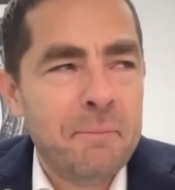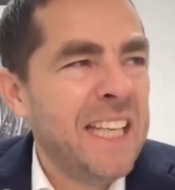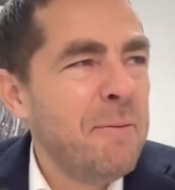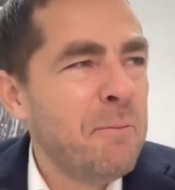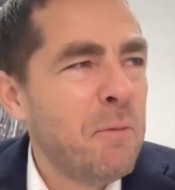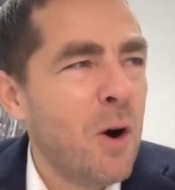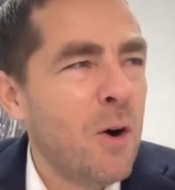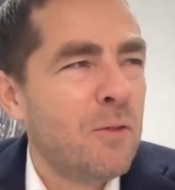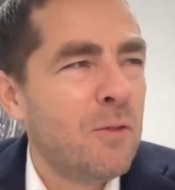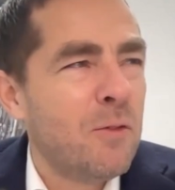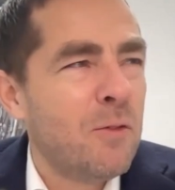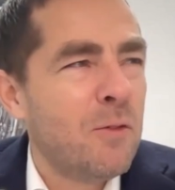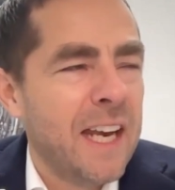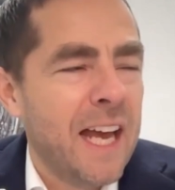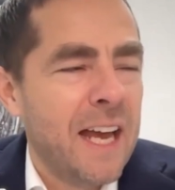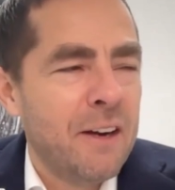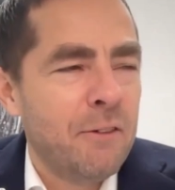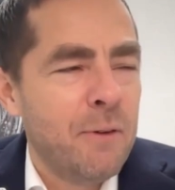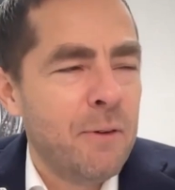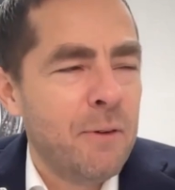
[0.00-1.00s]
He came
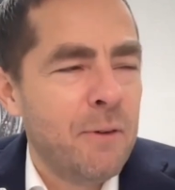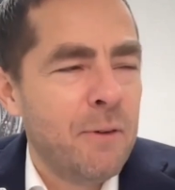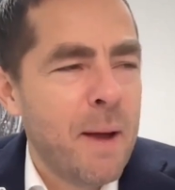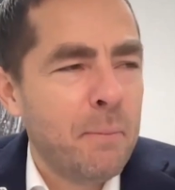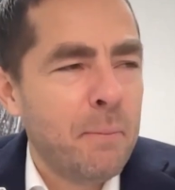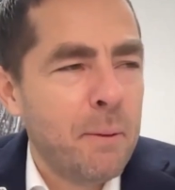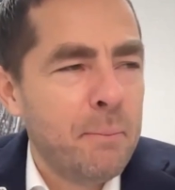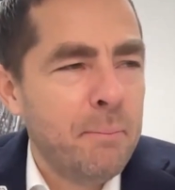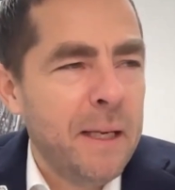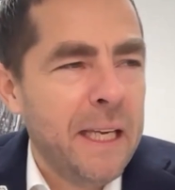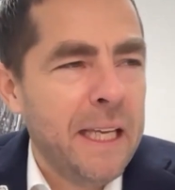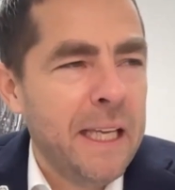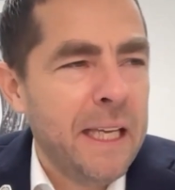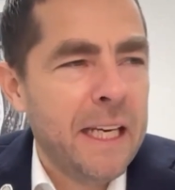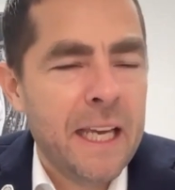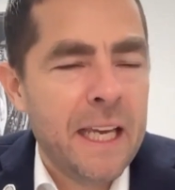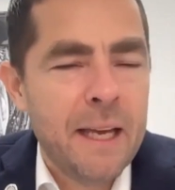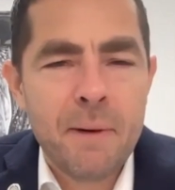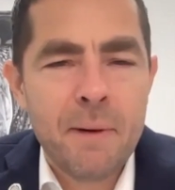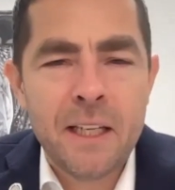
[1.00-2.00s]
over, and I remember
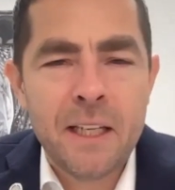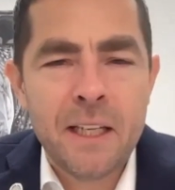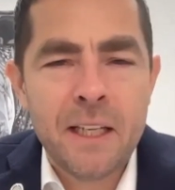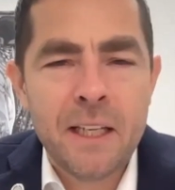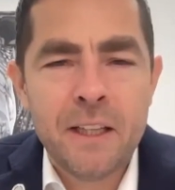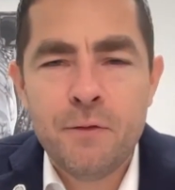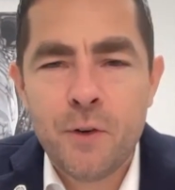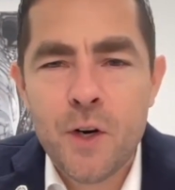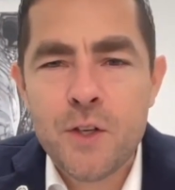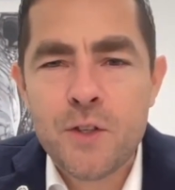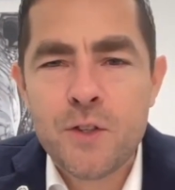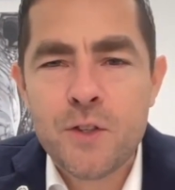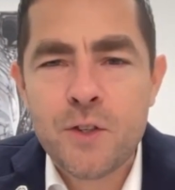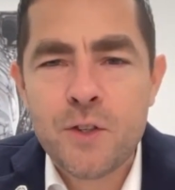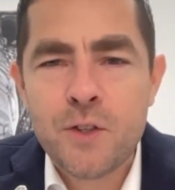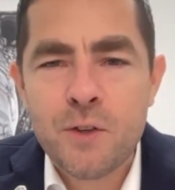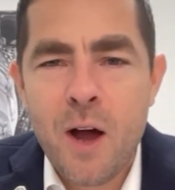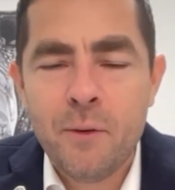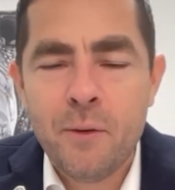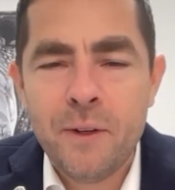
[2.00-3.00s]
meeting him at the
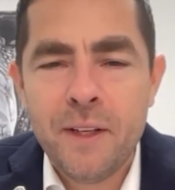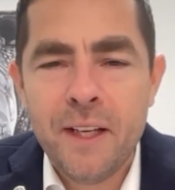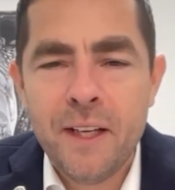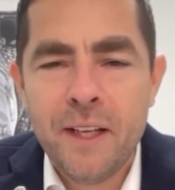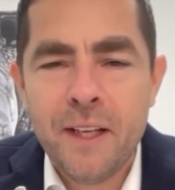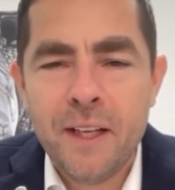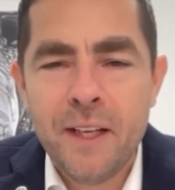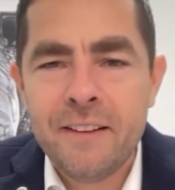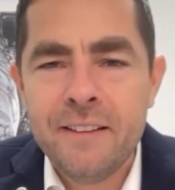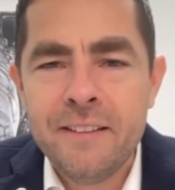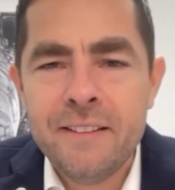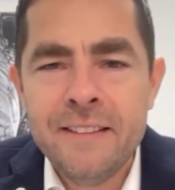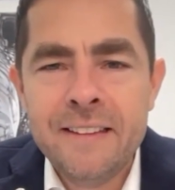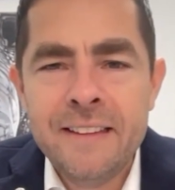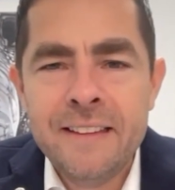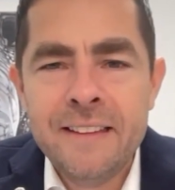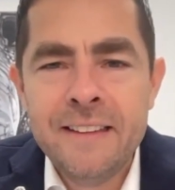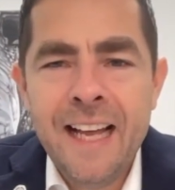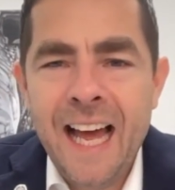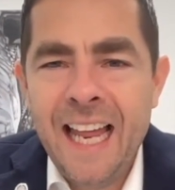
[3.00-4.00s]
first Crown dinner,
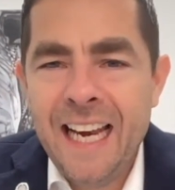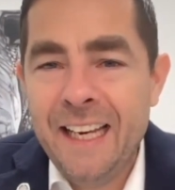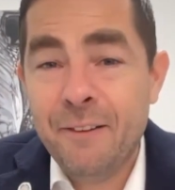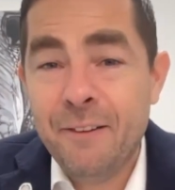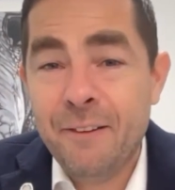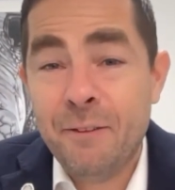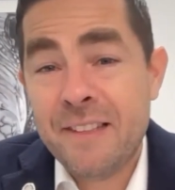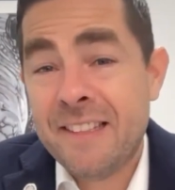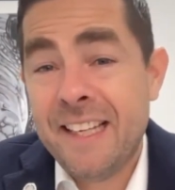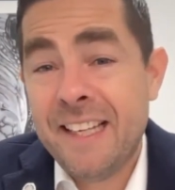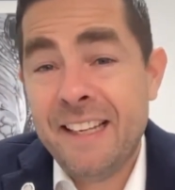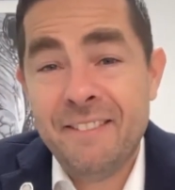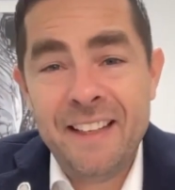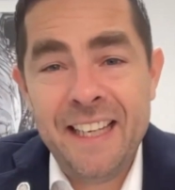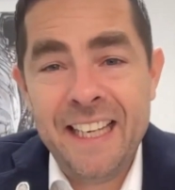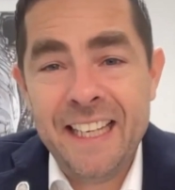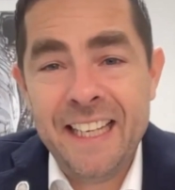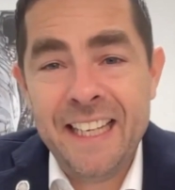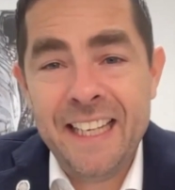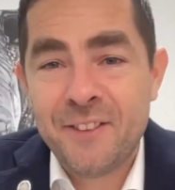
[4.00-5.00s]
and he wasn't even
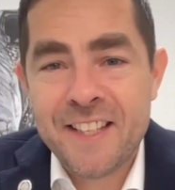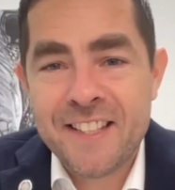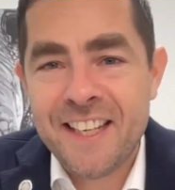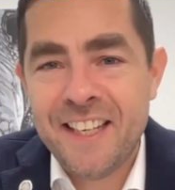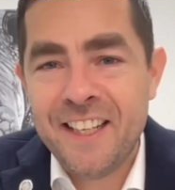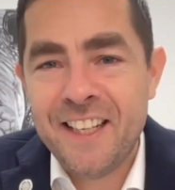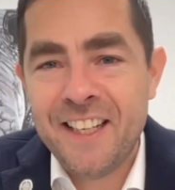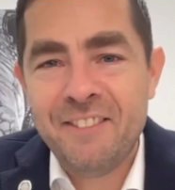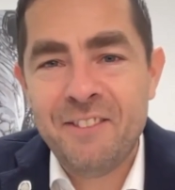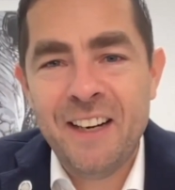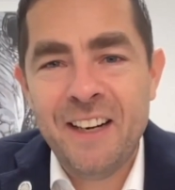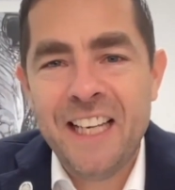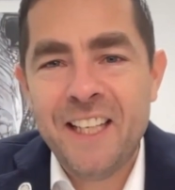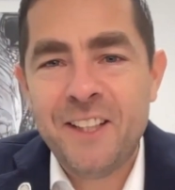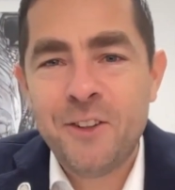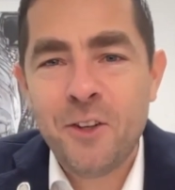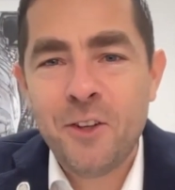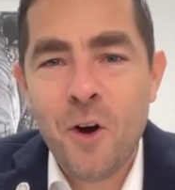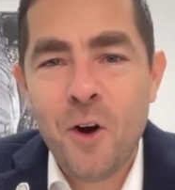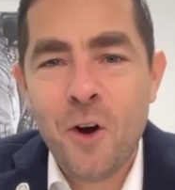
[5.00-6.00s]
interested in really
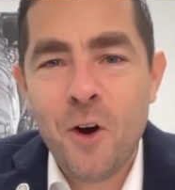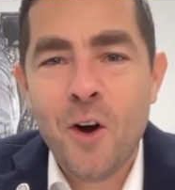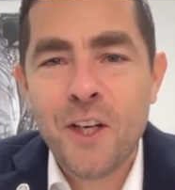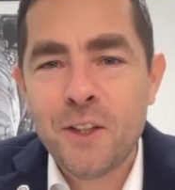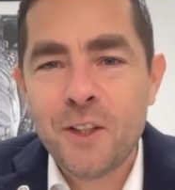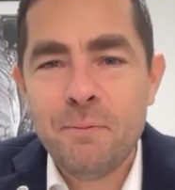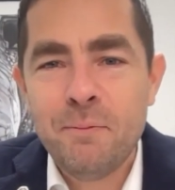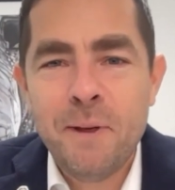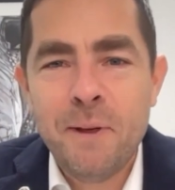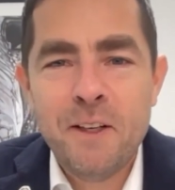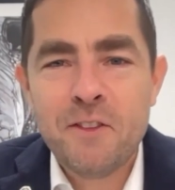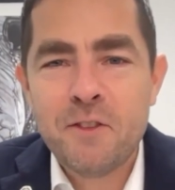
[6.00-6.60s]
talking to me.